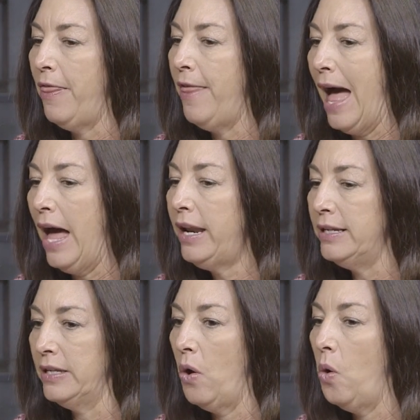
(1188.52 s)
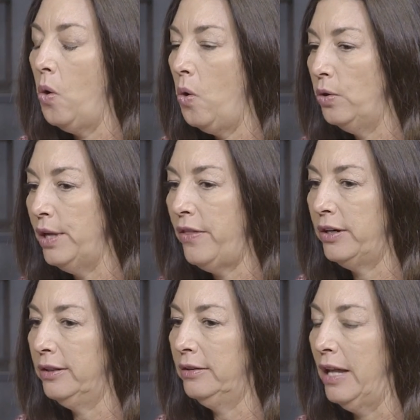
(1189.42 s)
But that is a whole
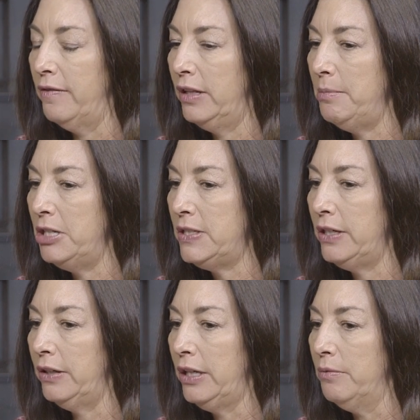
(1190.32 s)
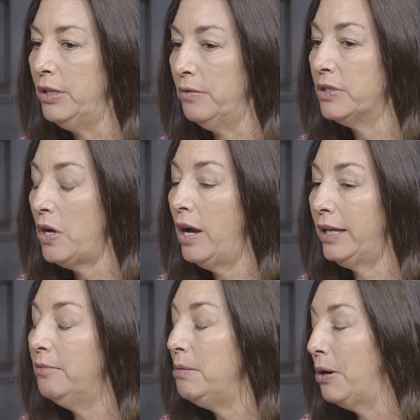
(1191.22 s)
nother level. I mean, just hearing you when you were
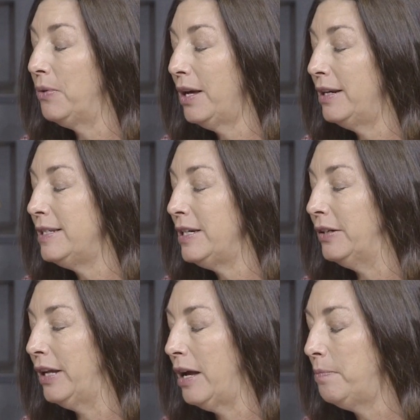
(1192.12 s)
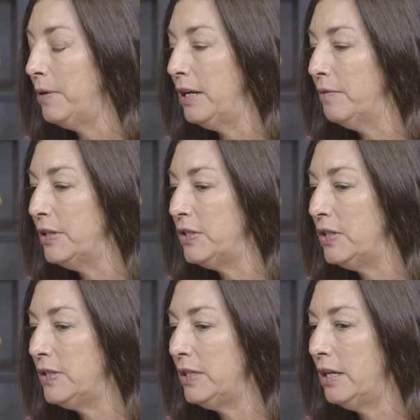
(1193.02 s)
talking, we both kind of teared up, and
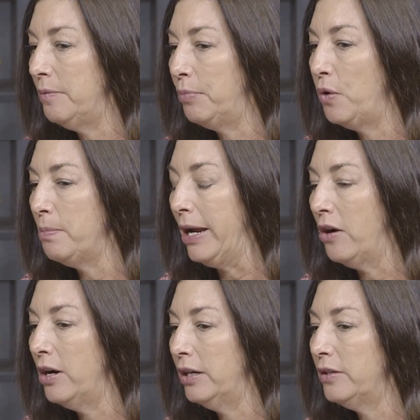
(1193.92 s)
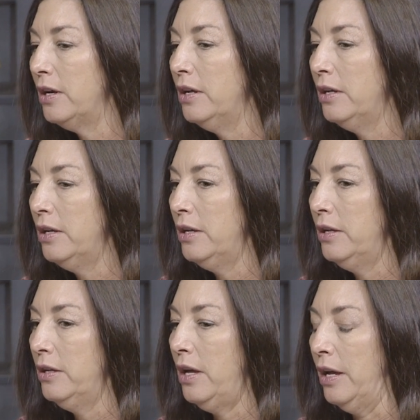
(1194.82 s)
it broke my heart
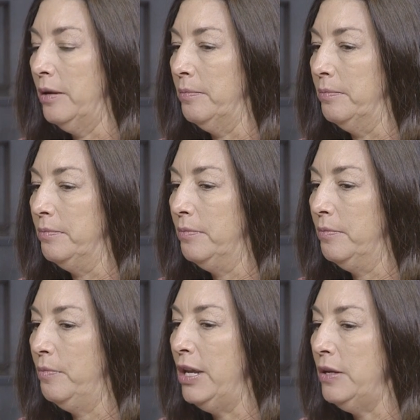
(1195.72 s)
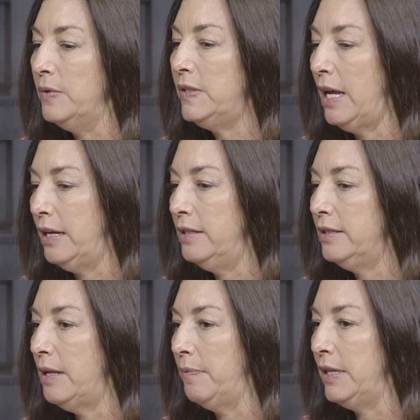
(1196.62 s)
when you said
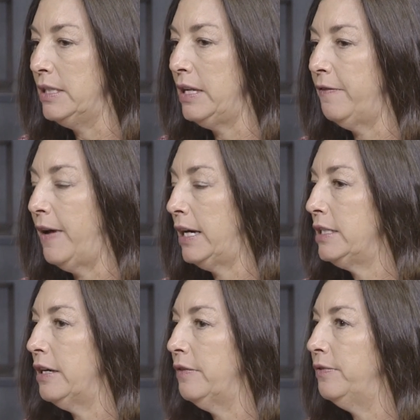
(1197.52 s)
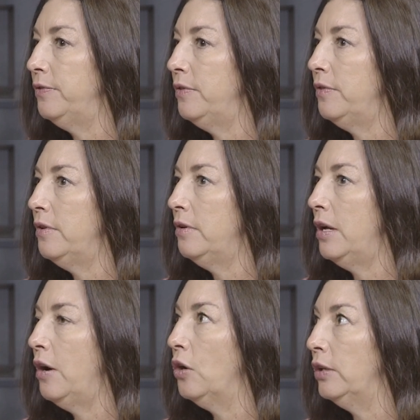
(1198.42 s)
something to the effect of,
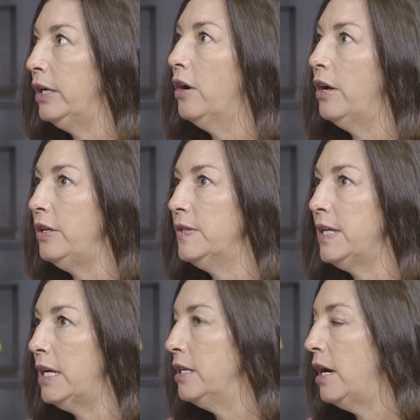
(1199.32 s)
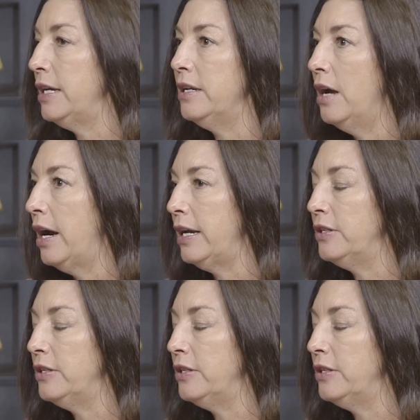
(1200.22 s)
early on, you said, I